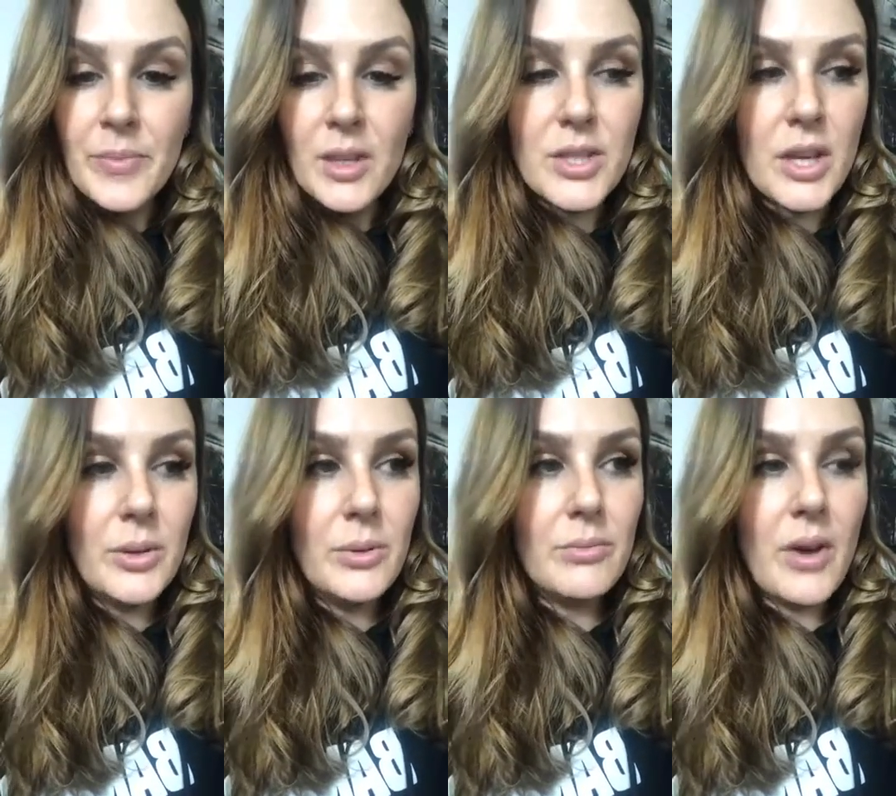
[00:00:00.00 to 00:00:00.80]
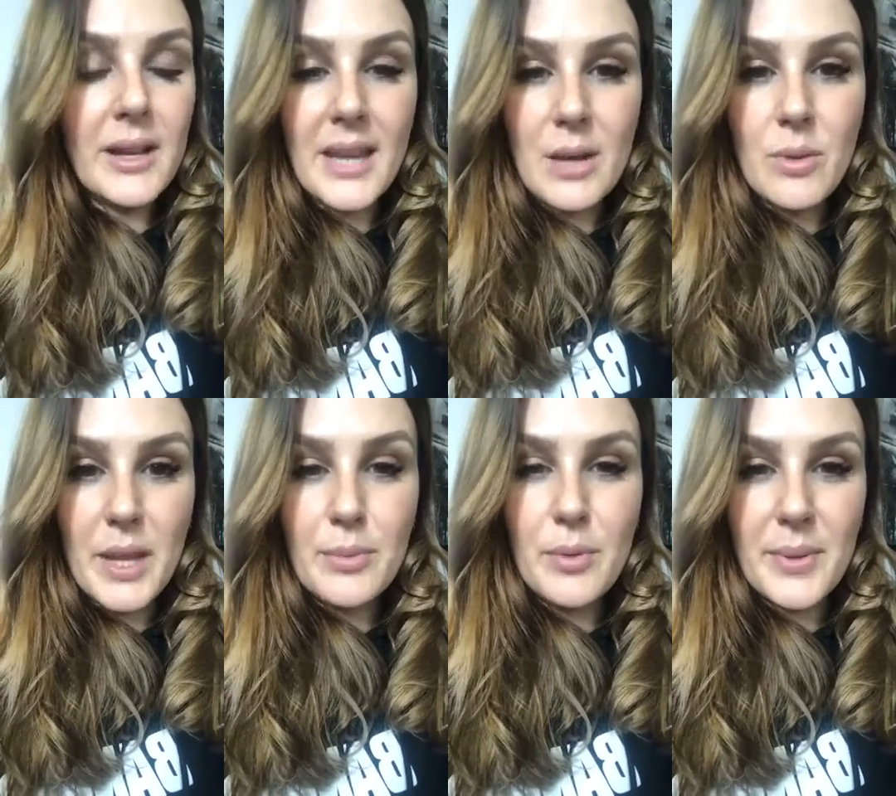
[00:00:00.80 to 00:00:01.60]
So right now, are
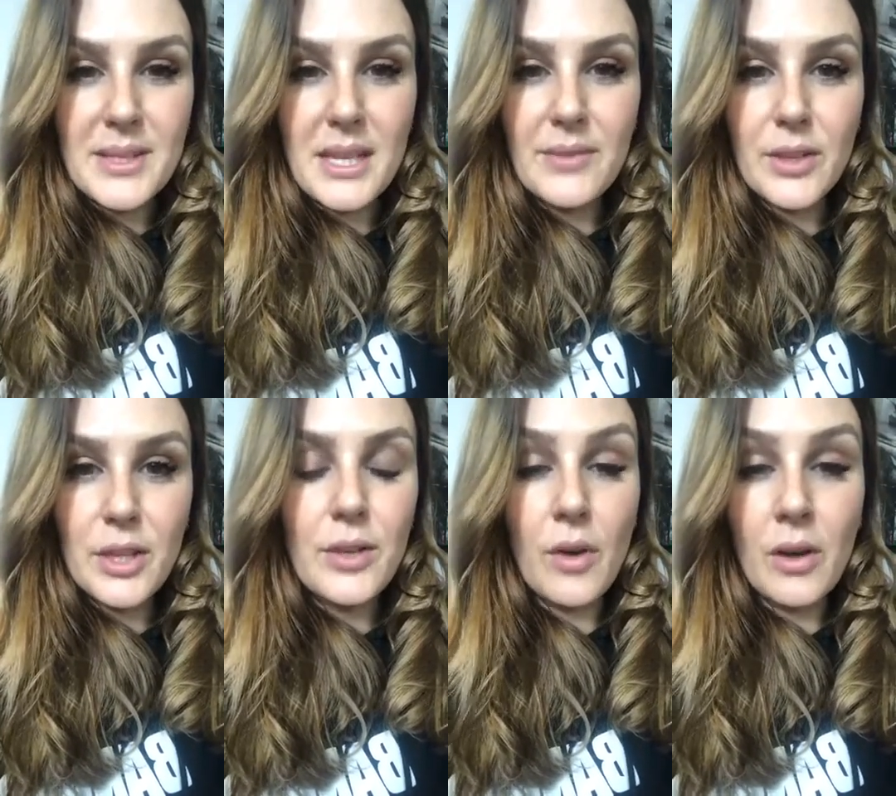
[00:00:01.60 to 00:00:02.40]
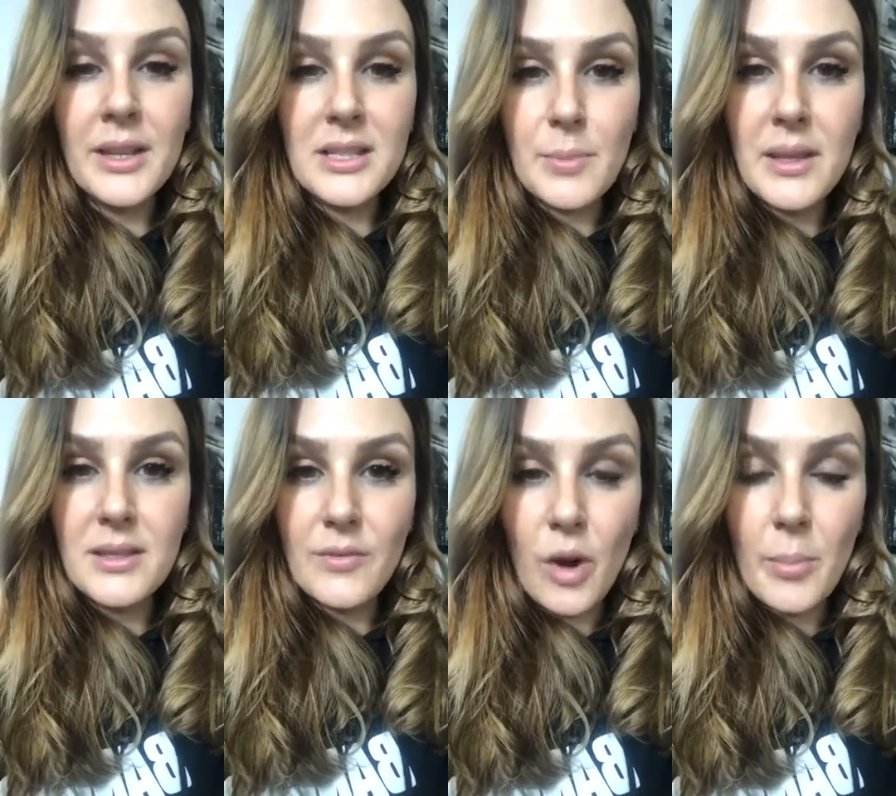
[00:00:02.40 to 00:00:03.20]
people perceiving that you've got an
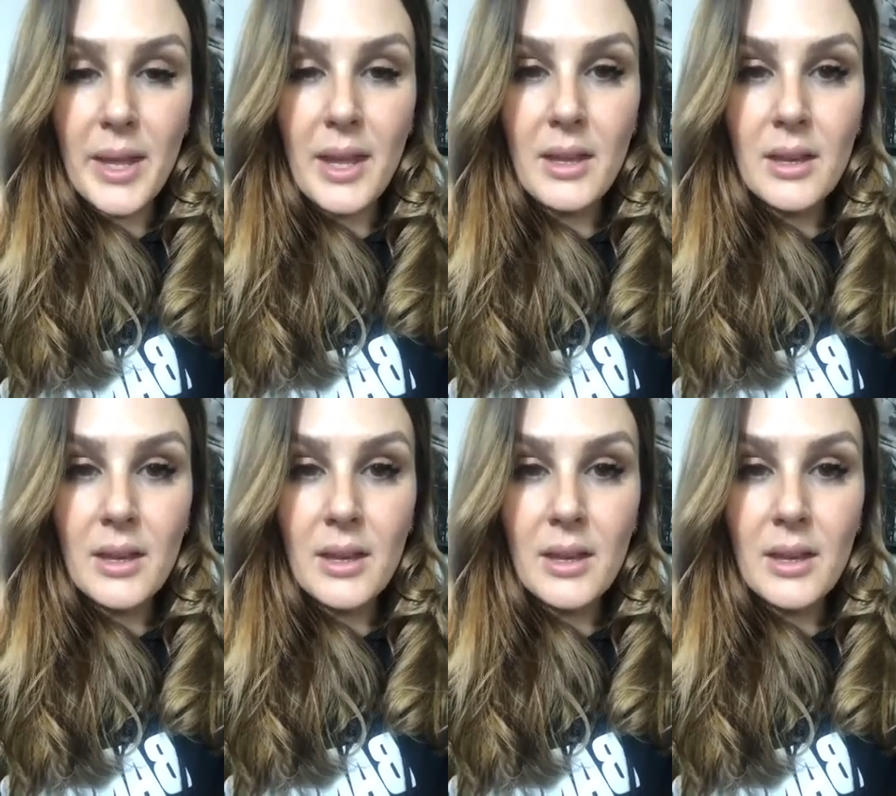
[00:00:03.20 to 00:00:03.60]
expensive hobby?